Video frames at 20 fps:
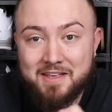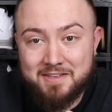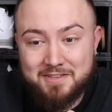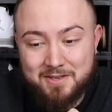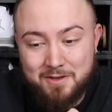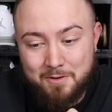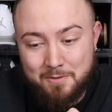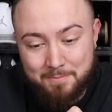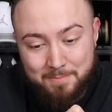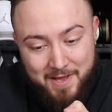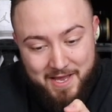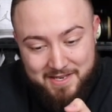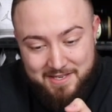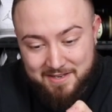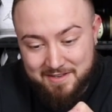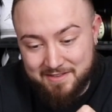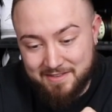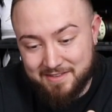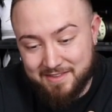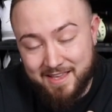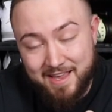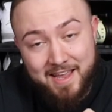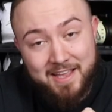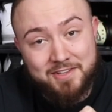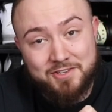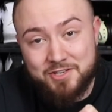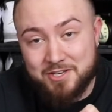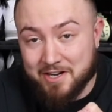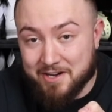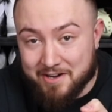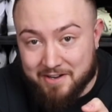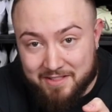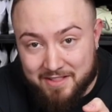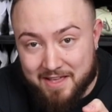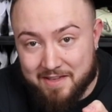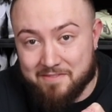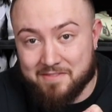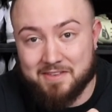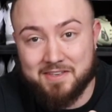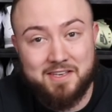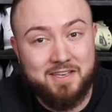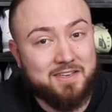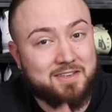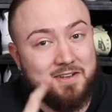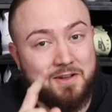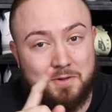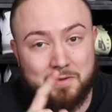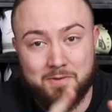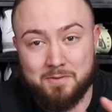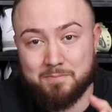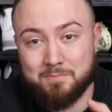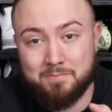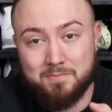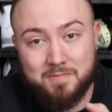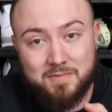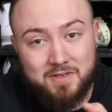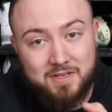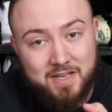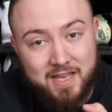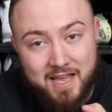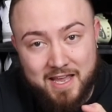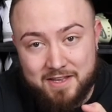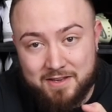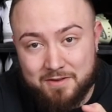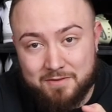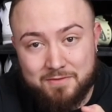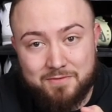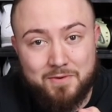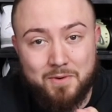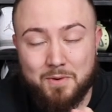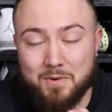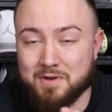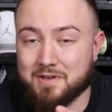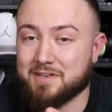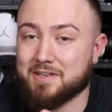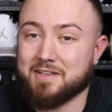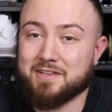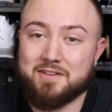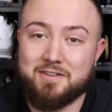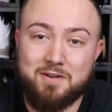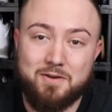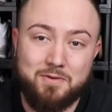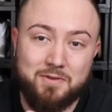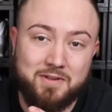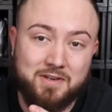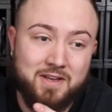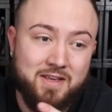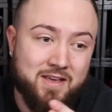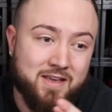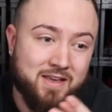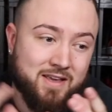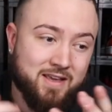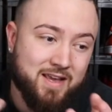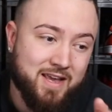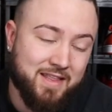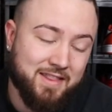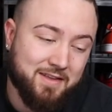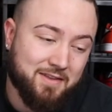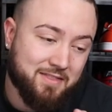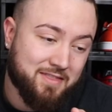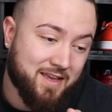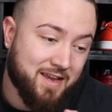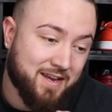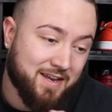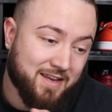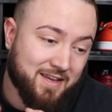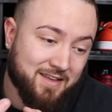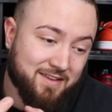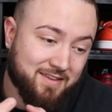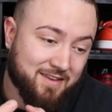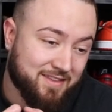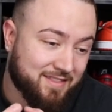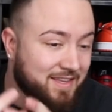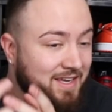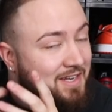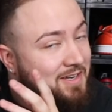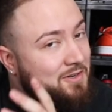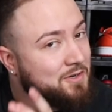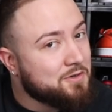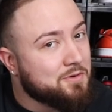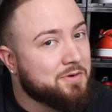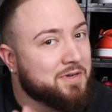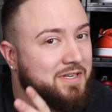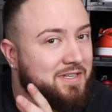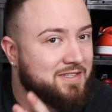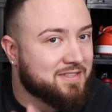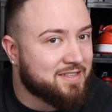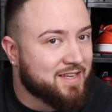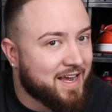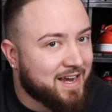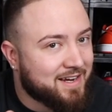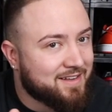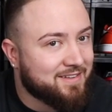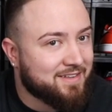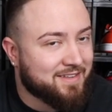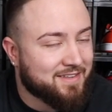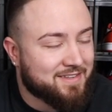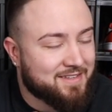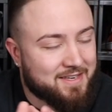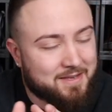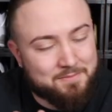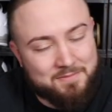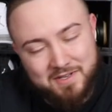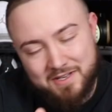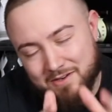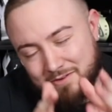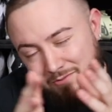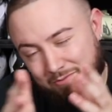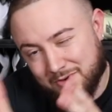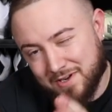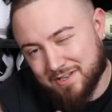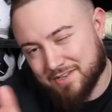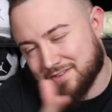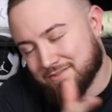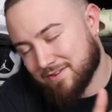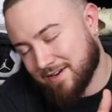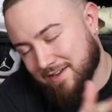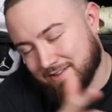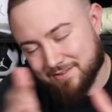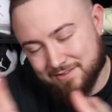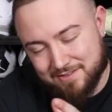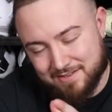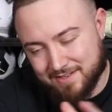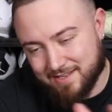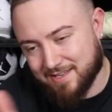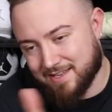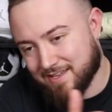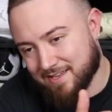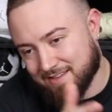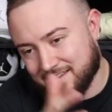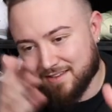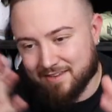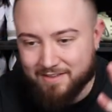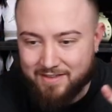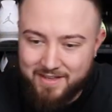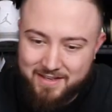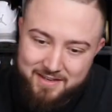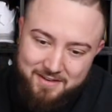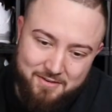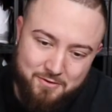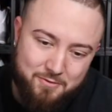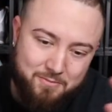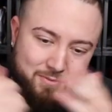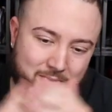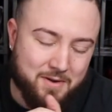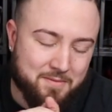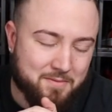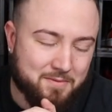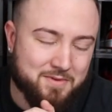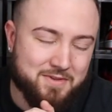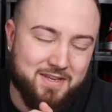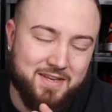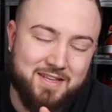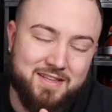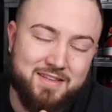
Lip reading: So basically they had Cherry 11s get stolen, Canyon 4s get stolen, and the thing is, like, they knew exactly, it seemed like, what trailers to hit, so that, you know, it probably was an